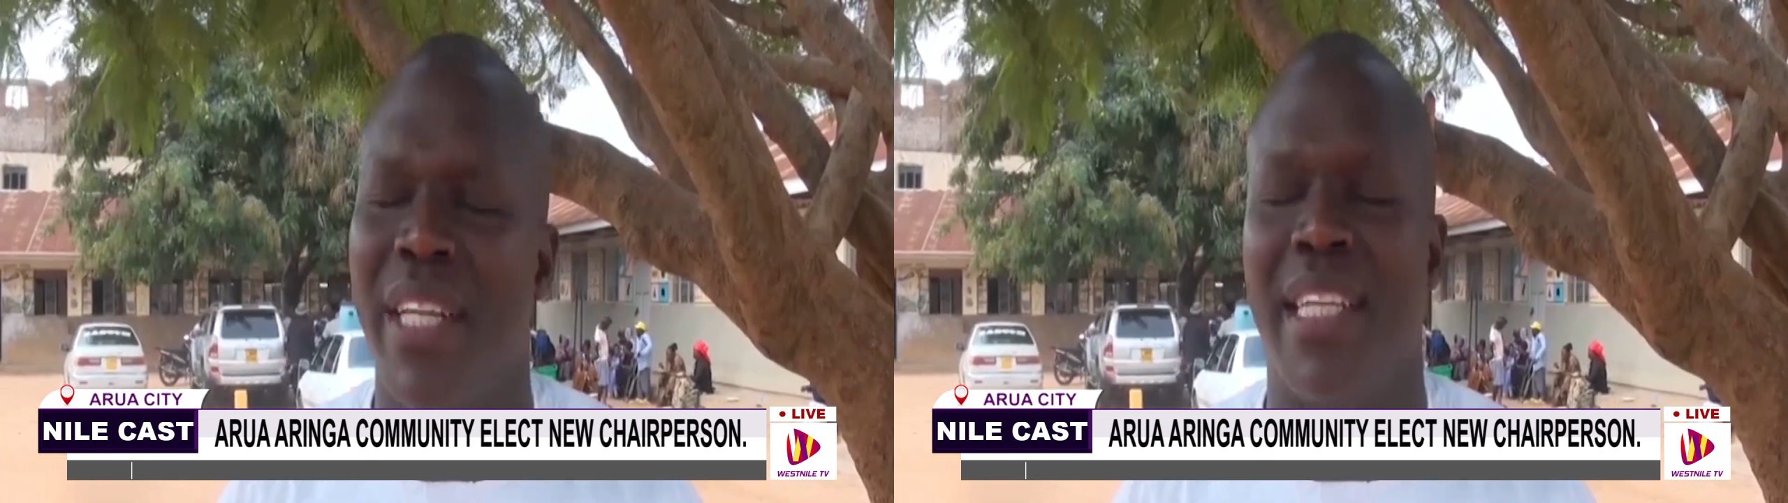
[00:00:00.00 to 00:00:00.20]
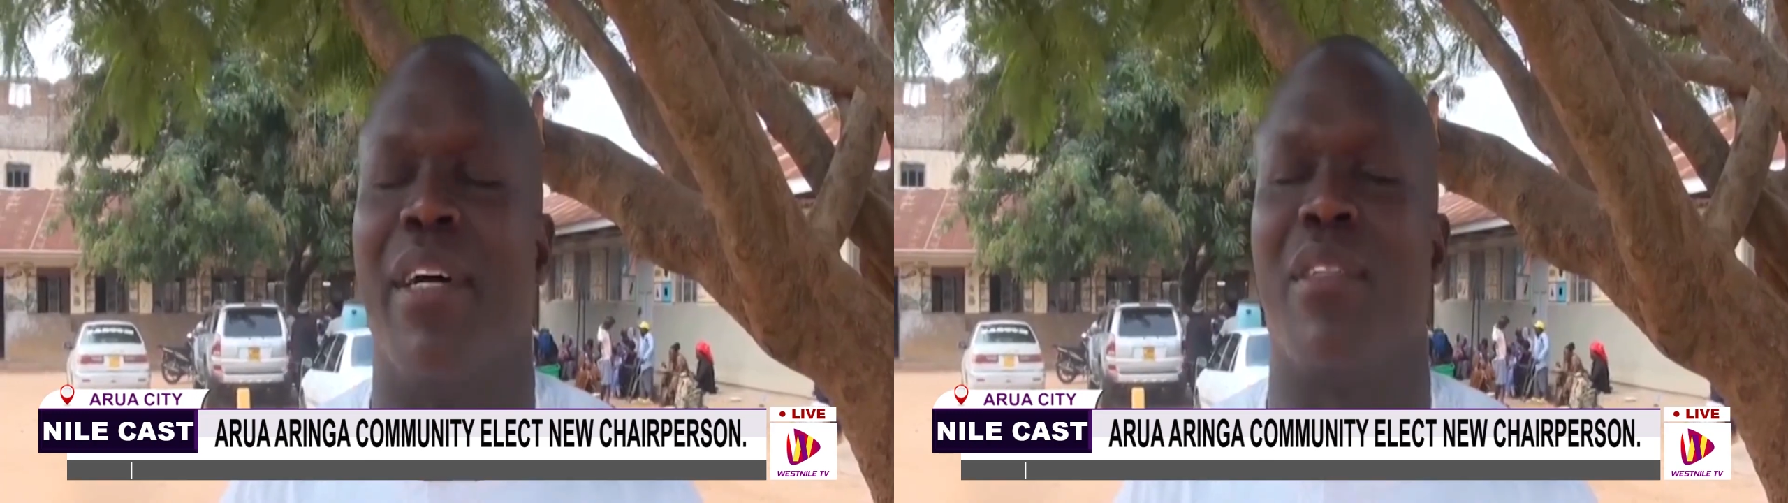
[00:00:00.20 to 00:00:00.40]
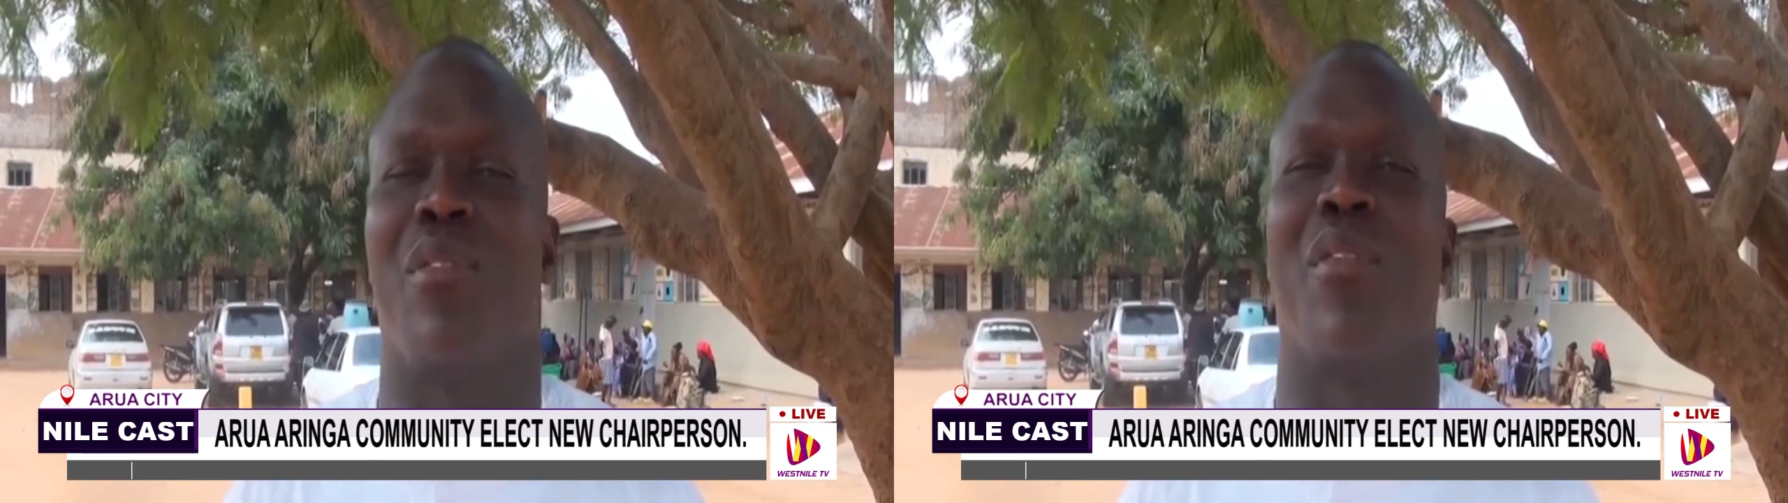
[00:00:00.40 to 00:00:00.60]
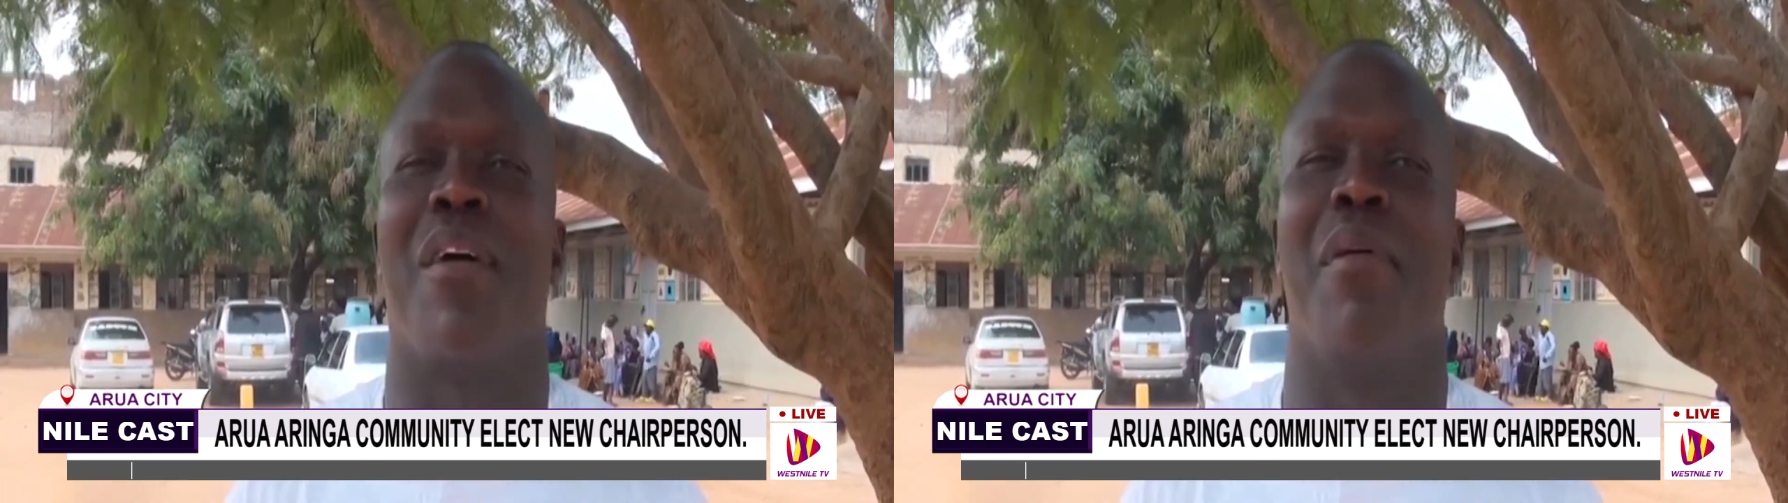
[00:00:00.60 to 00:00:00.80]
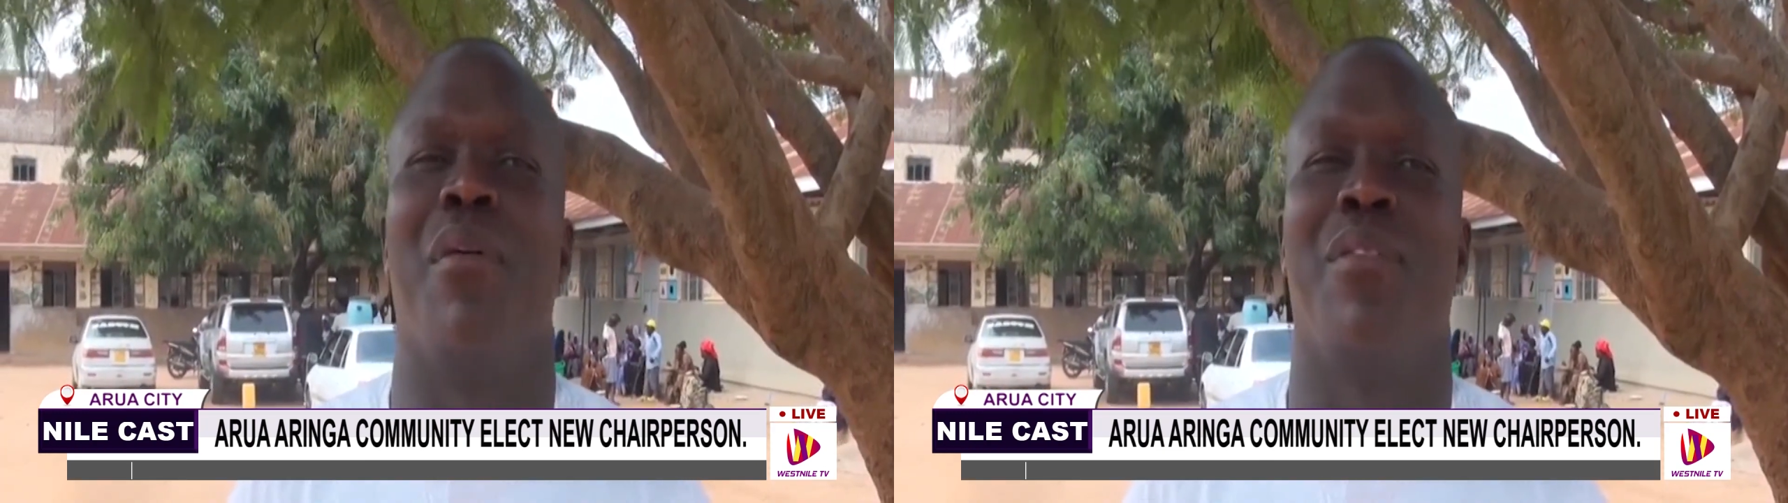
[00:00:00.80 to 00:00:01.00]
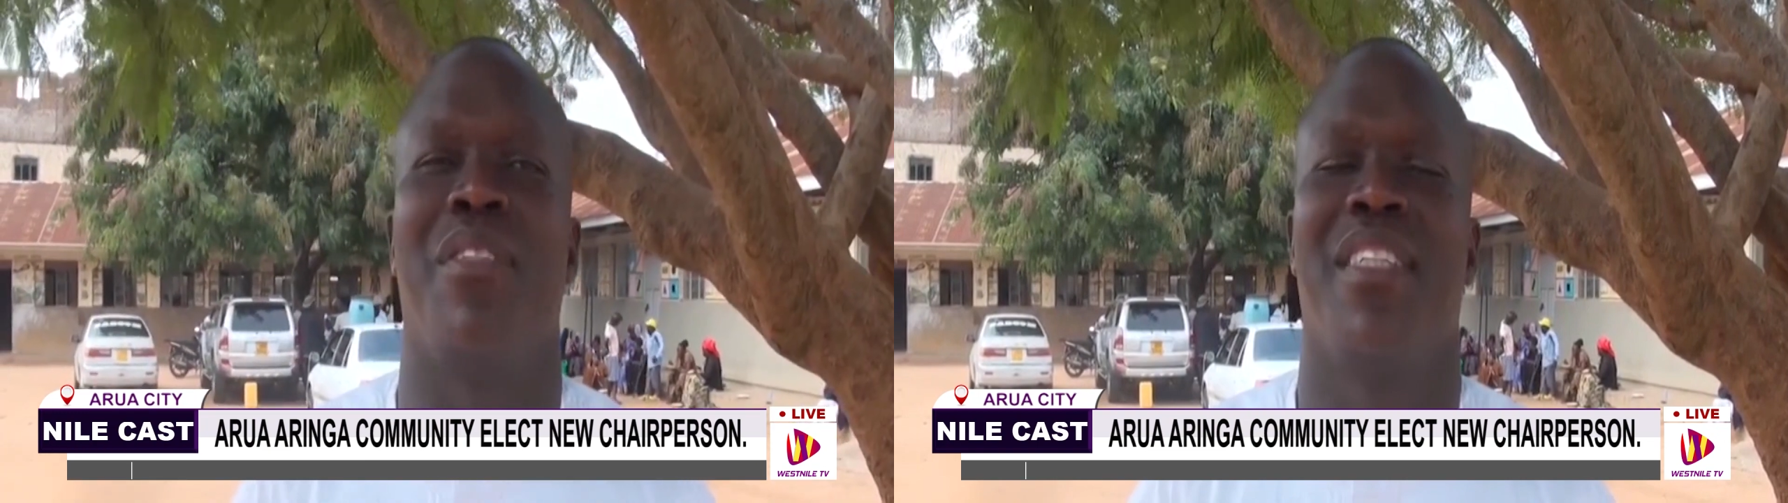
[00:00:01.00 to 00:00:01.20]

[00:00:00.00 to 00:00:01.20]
Council Haddad Salim,